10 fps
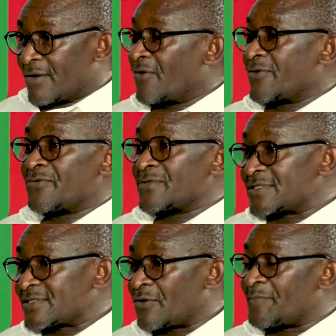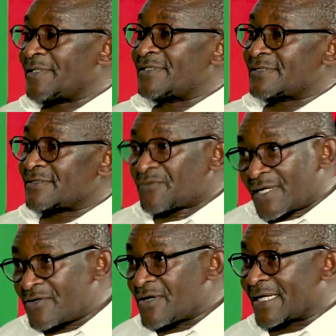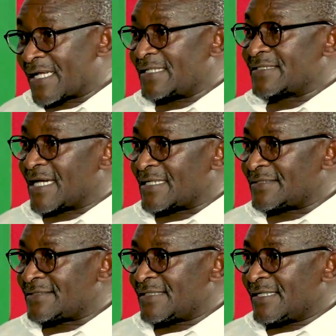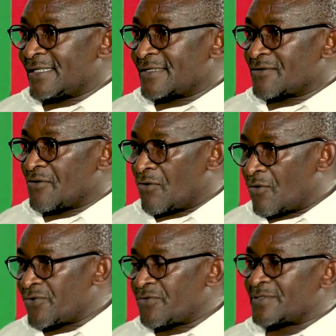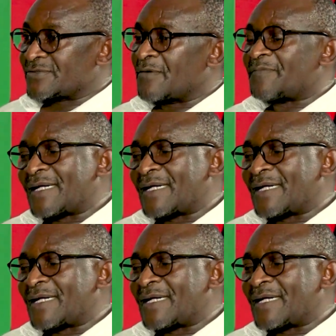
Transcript: or you will stop it when you are really tired, or you will stop.